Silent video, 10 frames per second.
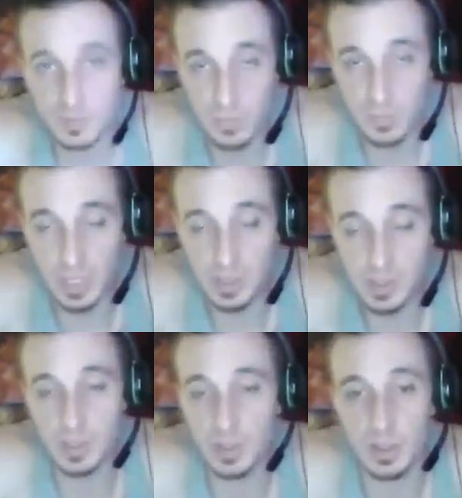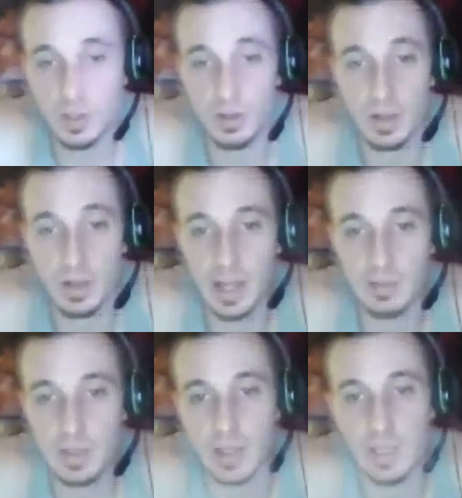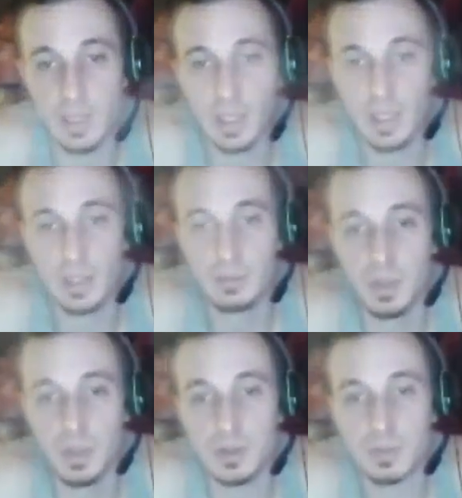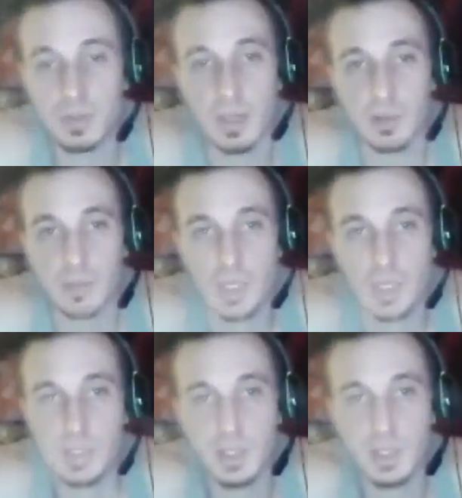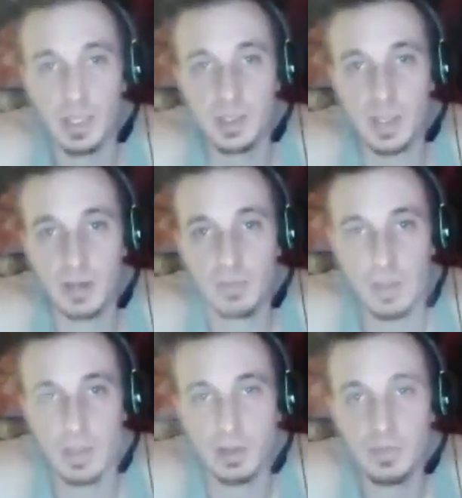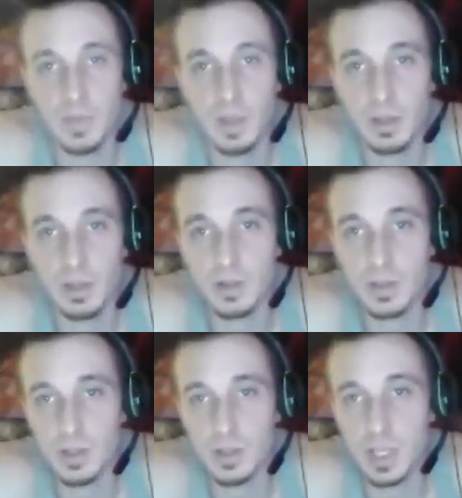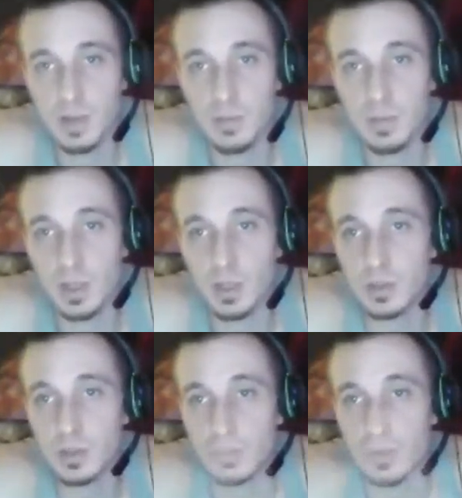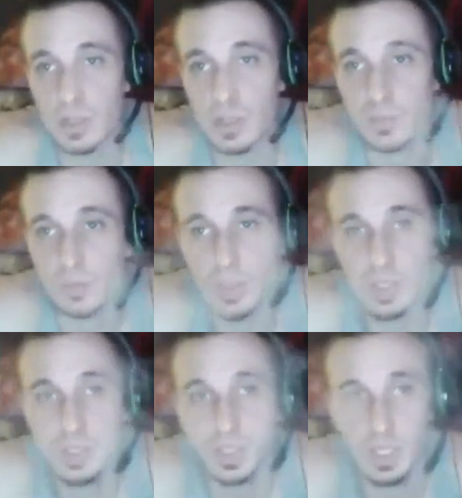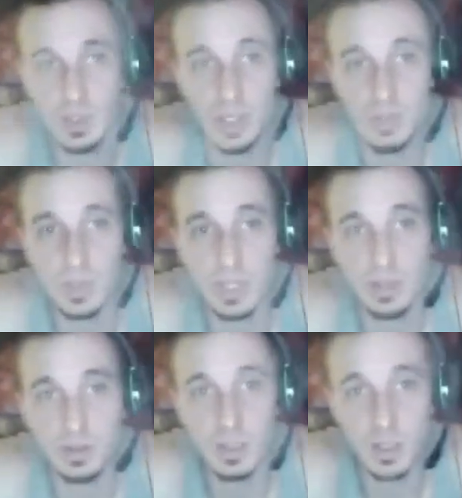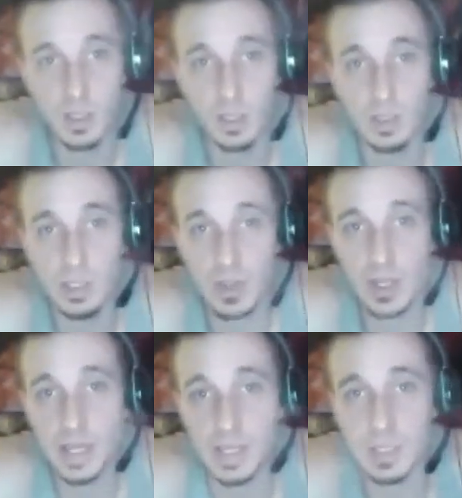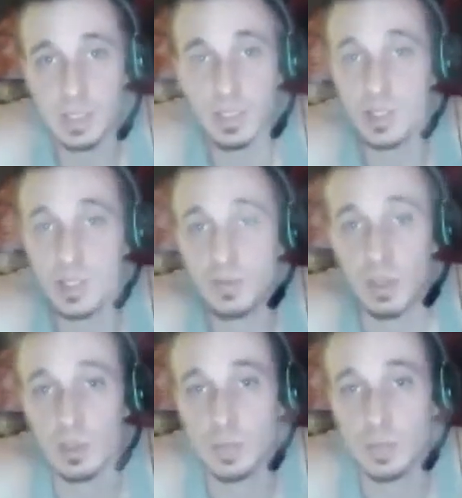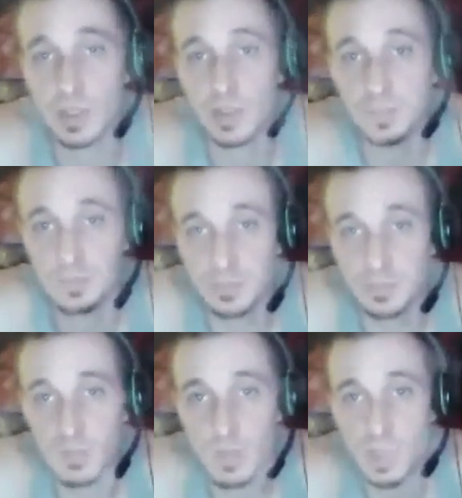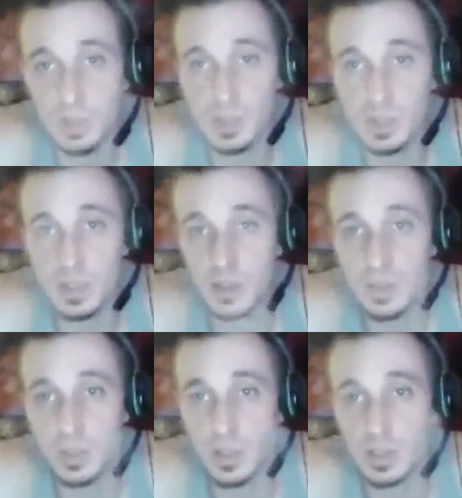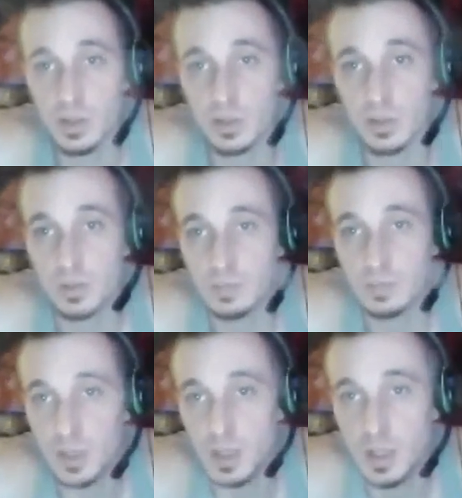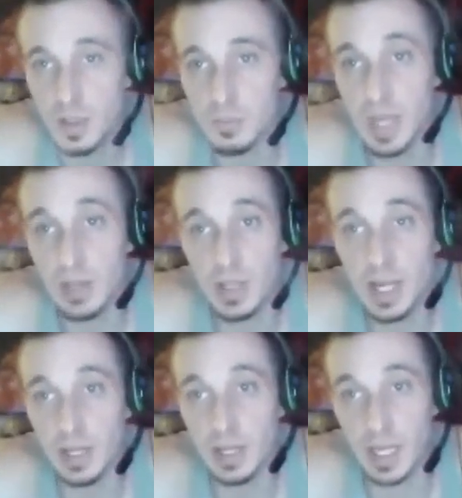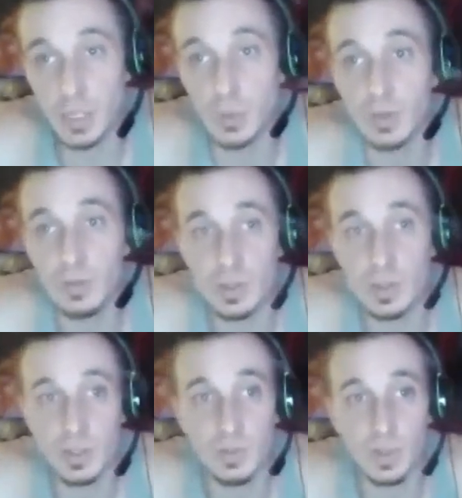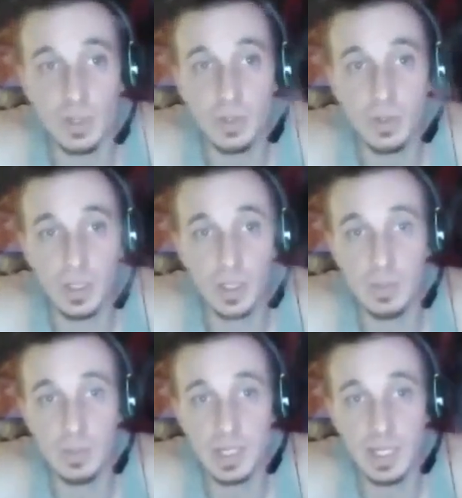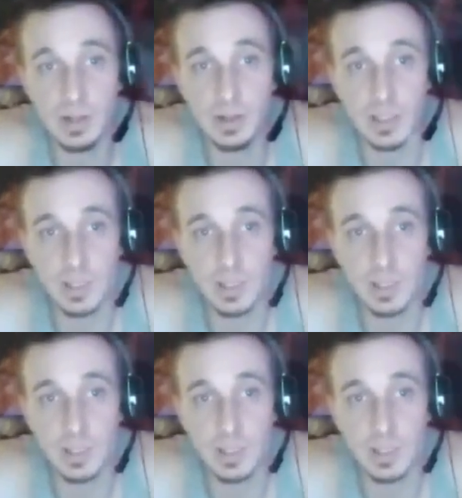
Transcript: because it's already everything. It can't multiply because it is everything. There's no escape from the conclusion of reason, which, as we have said, agrees with the highest teachings of the illumined. Just as you saw, student, may create a universe of your own in your mentality,